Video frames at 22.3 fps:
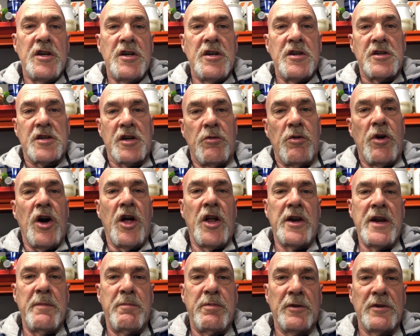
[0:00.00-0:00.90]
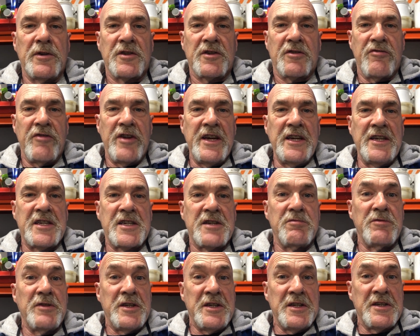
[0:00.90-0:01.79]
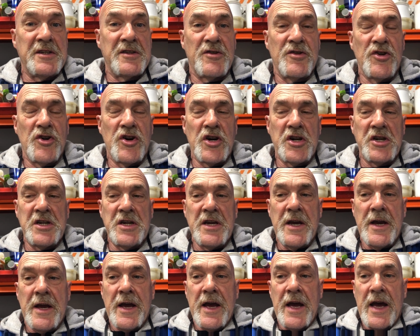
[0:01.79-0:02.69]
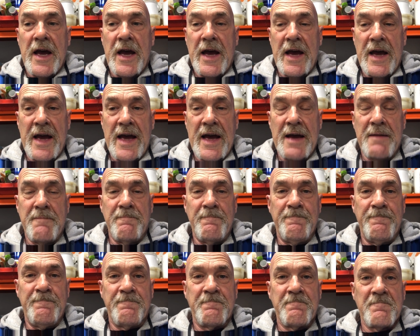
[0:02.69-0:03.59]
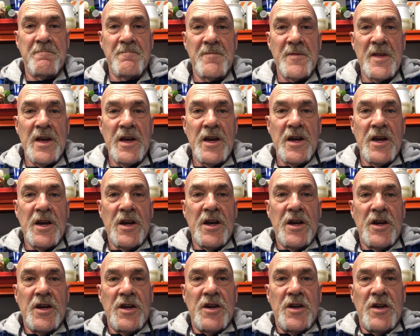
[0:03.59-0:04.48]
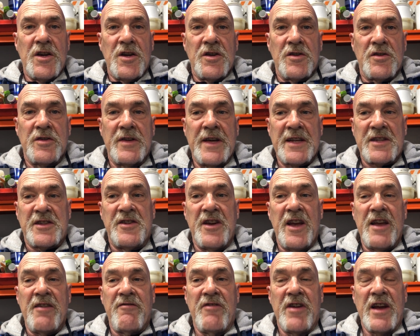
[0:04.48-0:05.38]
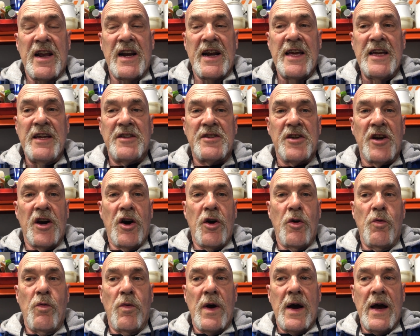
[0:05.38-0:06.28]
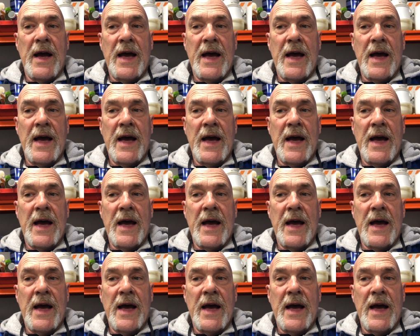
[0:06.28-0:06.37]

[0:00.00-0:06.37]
So all nipples greased, which is good. So that's it really. So